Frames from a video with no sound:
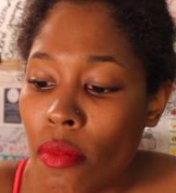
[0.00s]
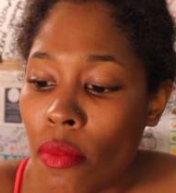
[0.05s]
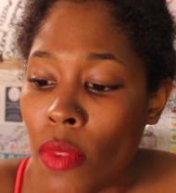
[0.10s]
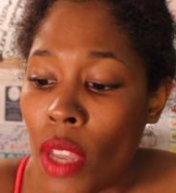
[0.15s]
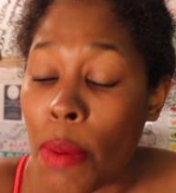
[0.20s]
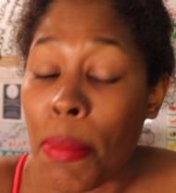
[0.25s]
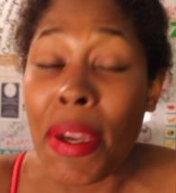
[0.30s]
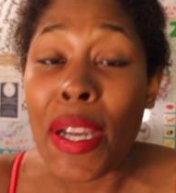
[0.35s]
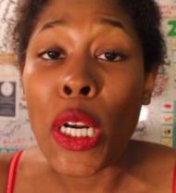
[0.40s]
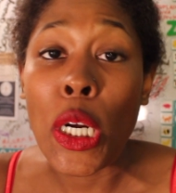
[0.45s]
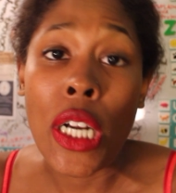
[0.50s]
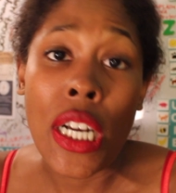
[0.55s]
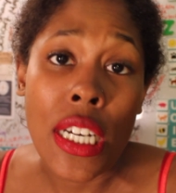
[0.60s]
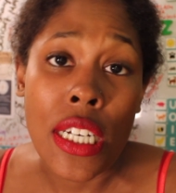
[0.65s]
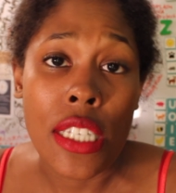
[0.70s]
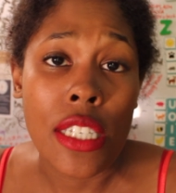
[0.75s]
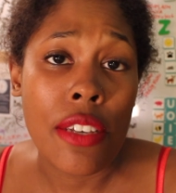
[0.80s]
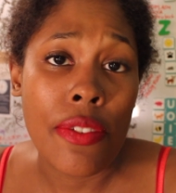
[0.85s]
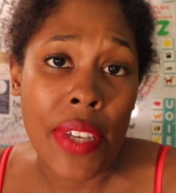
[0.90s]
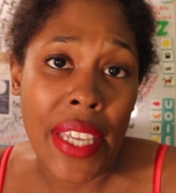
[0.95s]

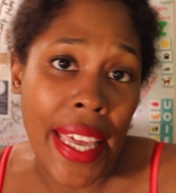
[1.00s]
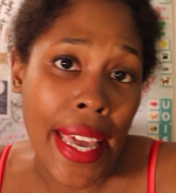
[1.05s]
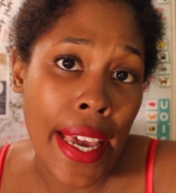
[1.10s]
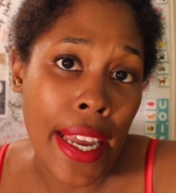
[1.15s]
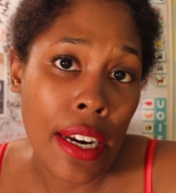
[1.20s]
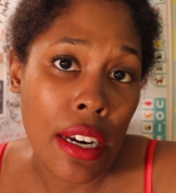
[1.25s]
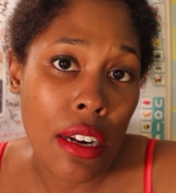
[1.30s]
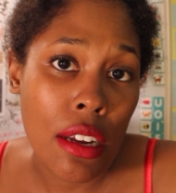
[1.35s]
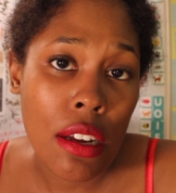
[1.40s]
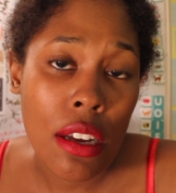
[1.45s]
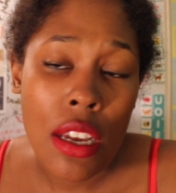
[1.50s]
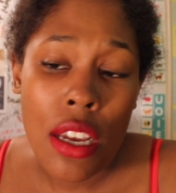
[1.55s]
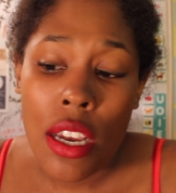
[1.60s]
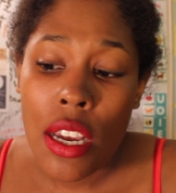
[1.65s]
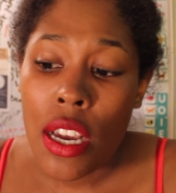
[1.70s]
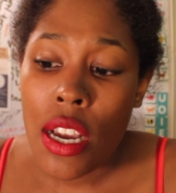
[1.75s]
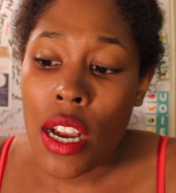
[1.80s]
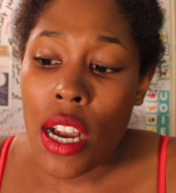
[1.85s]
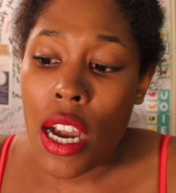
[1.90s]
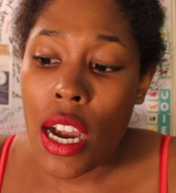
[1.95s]
Americas, even Canada,
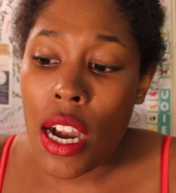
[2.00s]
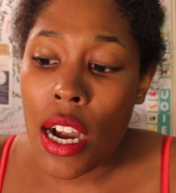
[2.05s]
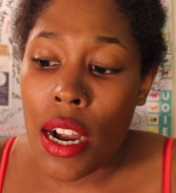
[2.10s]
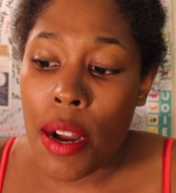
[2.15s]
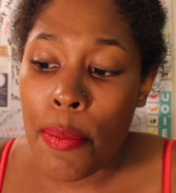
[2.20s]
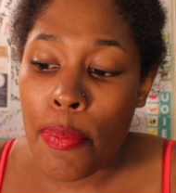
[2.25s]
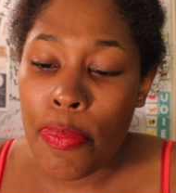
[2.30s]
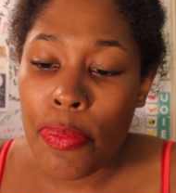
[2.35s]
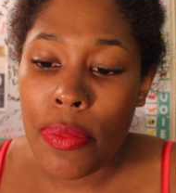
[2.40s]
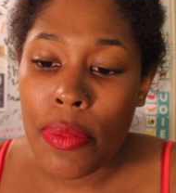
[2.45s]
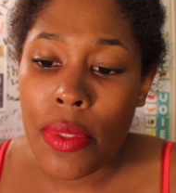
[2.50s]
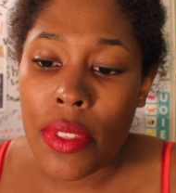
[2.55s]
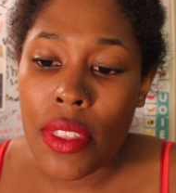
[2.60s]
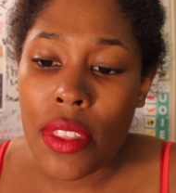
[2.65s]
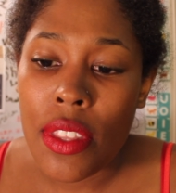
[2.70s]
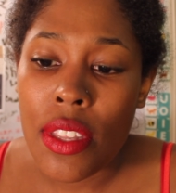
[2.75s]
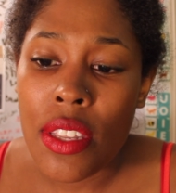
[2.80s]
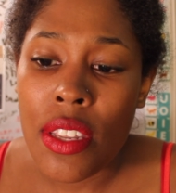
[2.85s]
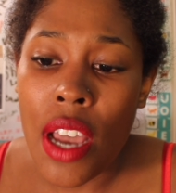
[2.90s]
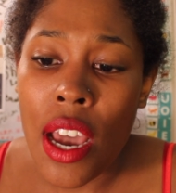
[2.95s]

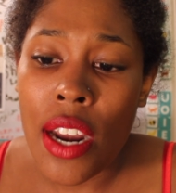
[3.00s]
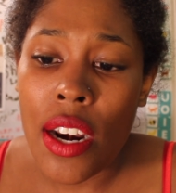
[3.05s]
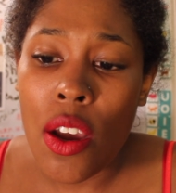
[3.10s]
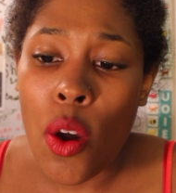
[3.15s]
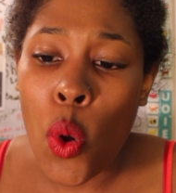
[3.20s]
not